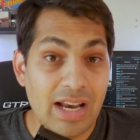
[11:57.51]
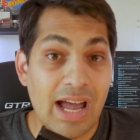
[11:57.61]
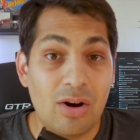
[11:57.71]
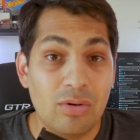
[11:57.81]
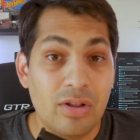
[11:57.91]

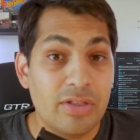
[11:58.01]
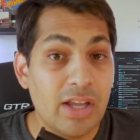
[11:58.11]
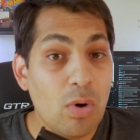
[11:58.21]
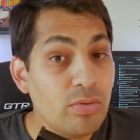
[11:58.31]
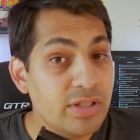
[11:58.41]
Now,
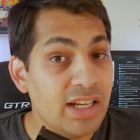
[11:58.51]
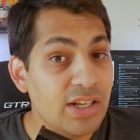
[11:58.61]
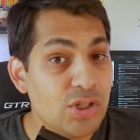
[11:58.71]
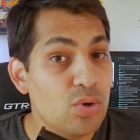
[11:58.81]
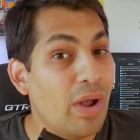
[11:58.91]
they won't
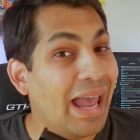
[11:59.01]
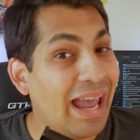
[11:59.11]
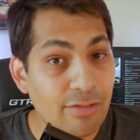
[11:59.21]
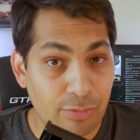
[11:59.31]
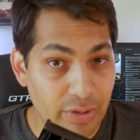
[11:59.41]
teach you
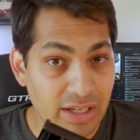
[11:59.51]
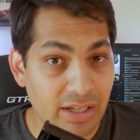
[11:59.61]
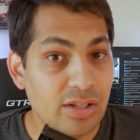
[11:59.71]
every